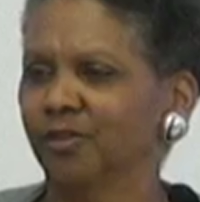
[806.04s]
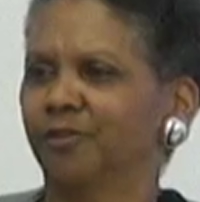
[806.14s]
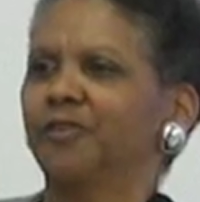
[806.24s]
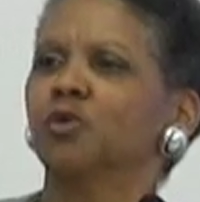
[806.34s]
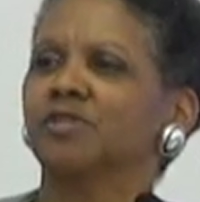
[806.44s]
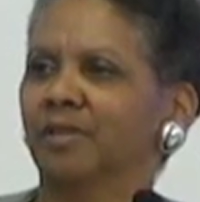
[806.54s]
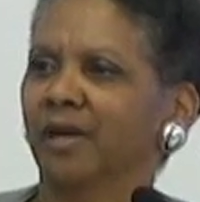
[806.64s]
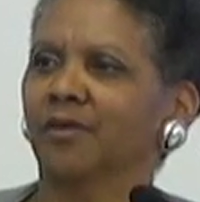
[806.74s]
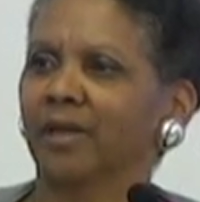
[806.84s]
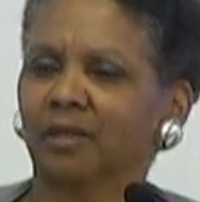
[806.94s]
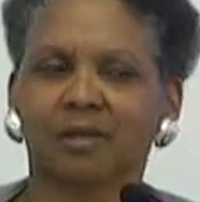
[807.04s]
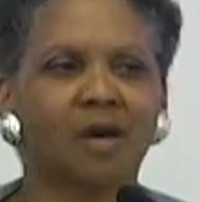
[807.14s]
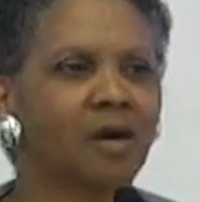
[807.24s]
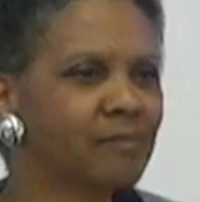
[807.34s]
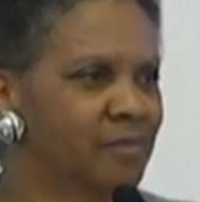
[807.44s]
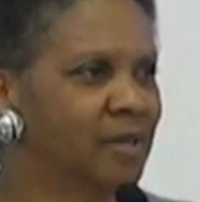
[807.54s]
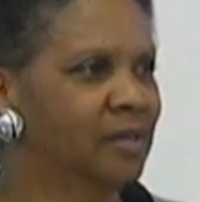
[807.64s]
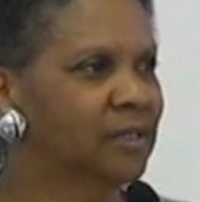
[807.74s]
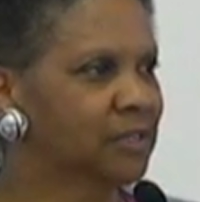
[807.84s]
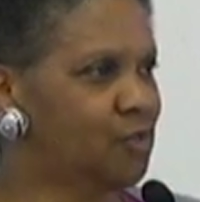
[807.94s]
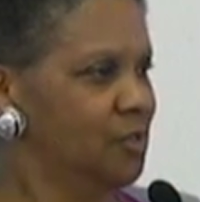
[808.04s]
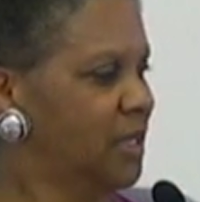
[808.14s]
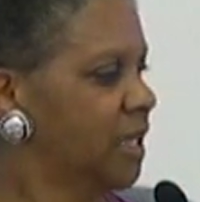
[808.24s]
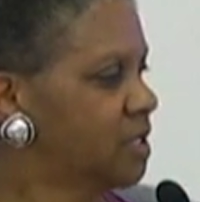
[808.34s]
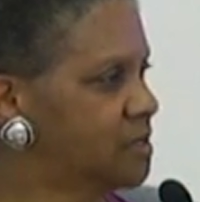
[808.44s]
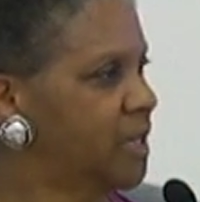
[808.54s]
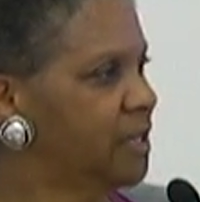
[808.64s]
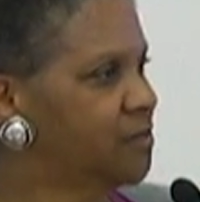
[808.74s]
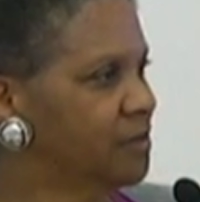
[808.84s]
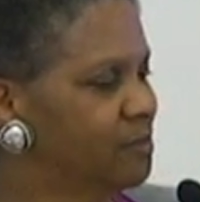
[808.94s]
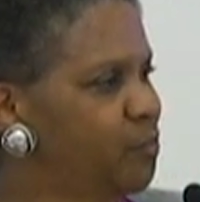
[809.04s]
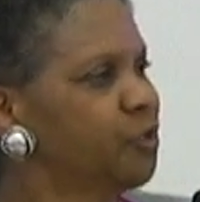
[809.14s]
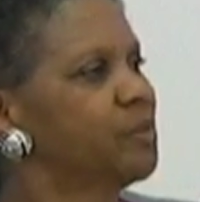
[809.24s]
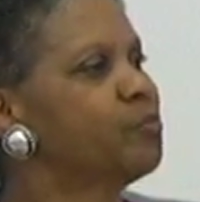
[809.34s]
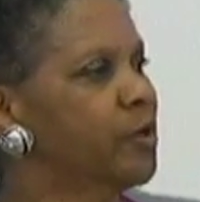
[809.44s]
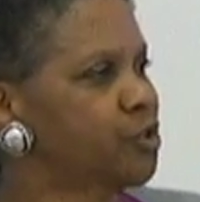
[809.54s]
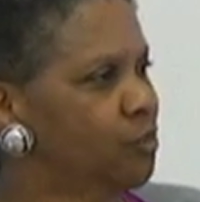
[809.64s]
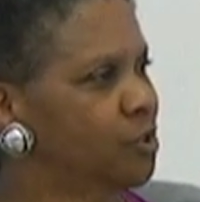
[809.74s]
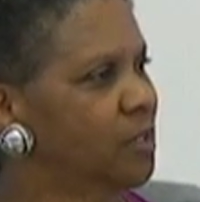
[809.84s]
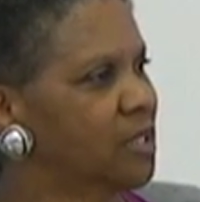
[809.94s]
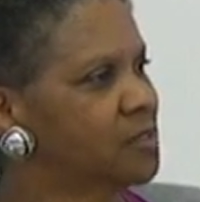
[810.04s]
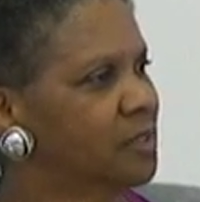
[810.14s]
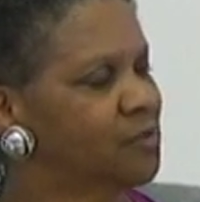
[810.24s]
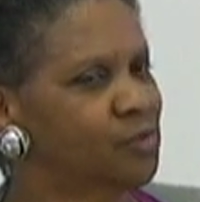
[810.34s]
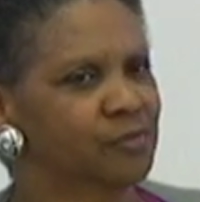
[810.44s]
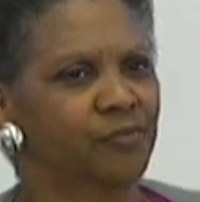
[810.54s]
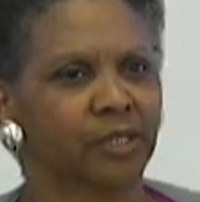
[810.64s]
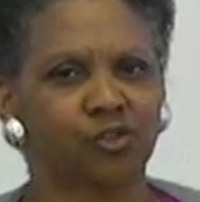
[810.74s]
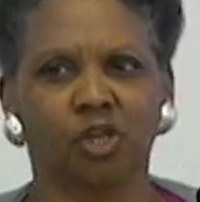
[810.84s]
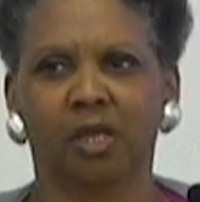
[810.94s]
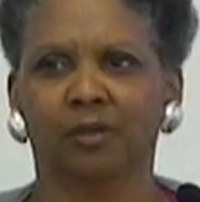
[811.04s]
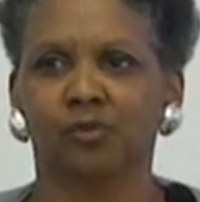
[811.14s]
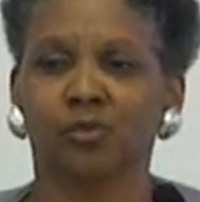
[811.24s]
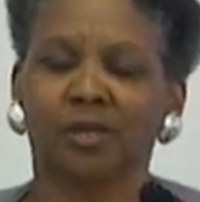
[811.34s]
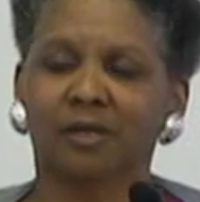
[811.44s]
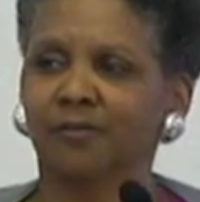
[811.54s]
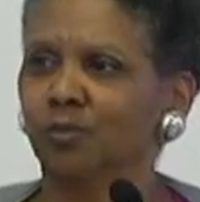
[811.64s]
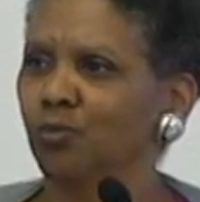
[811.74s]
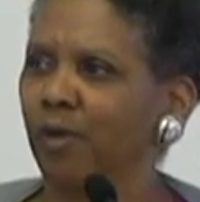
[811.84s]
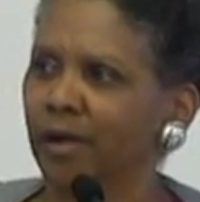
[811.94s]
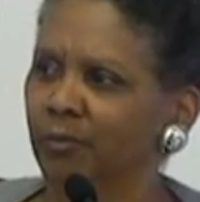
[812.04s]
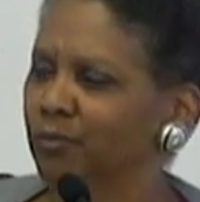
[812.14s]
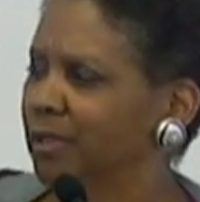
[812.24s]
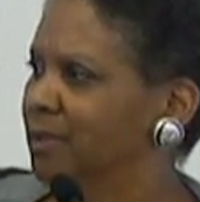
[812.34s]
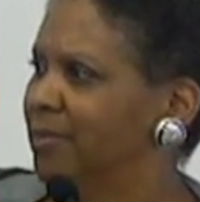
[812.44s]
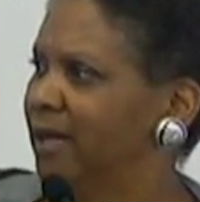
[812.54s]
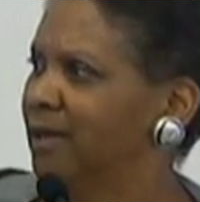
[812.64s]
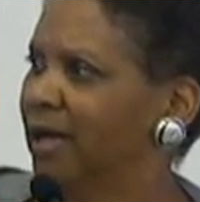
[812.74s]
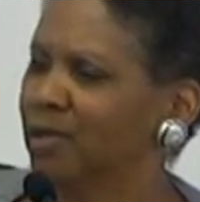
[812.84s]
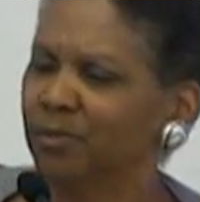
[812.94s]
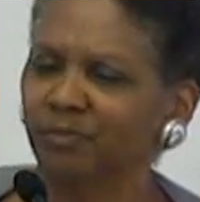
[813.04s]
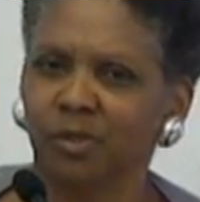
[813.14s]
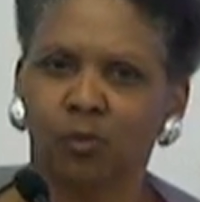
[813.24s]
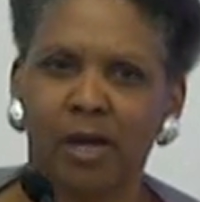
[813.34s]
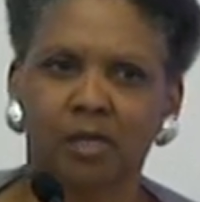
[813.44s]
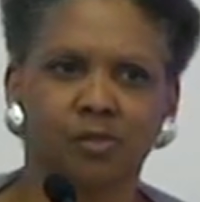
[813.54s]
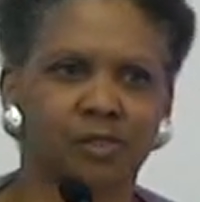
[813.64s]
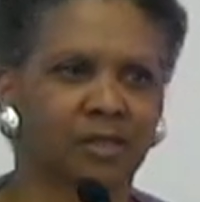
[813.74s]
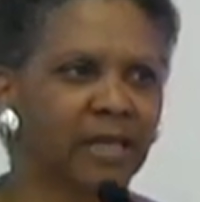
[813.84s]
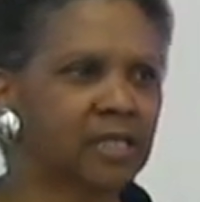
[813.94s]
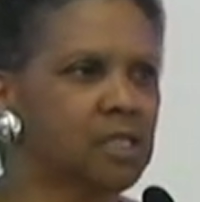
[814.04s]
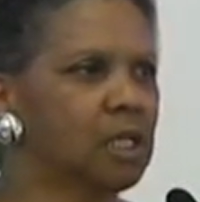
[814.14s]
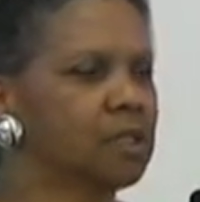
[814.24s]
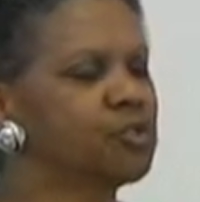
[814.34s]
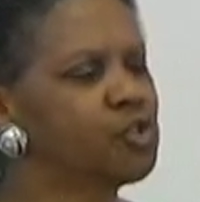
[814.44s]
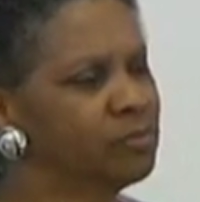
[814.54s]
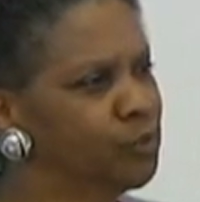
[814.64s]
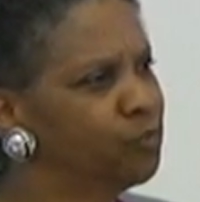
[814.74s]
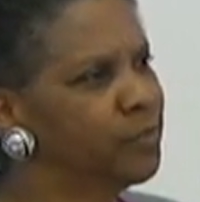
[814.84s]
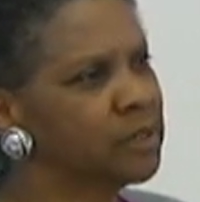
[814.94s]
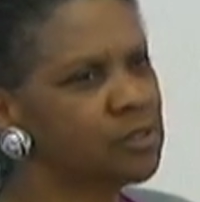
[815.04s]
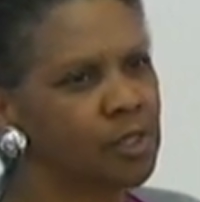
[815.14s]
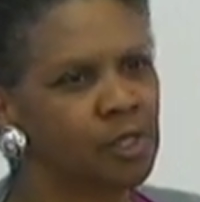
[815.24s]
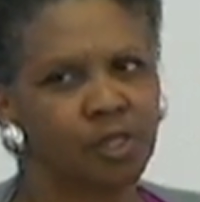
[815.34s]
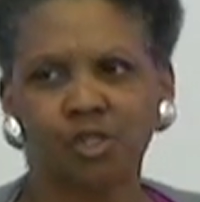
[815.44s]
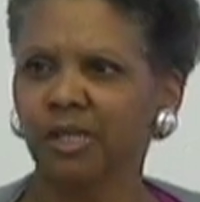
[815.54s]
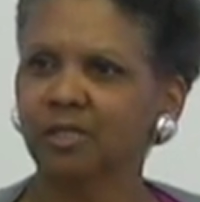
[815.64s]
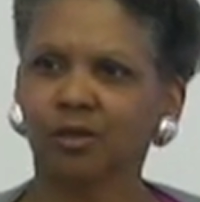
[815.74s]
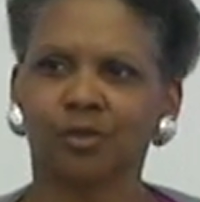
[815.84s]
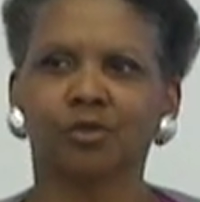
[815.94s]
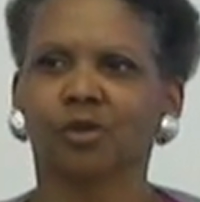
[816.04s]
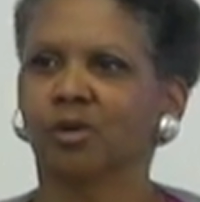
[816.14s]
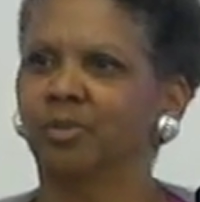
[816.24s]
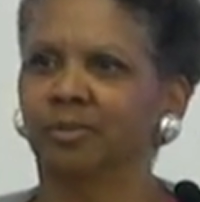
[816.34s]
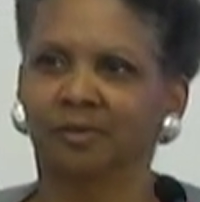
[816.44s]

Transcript: folks there that could come to the United States and put the pressure on the United States to effect change. When I even read about Ida B. Wells and the anti-lynching movement, she had to go to Europe,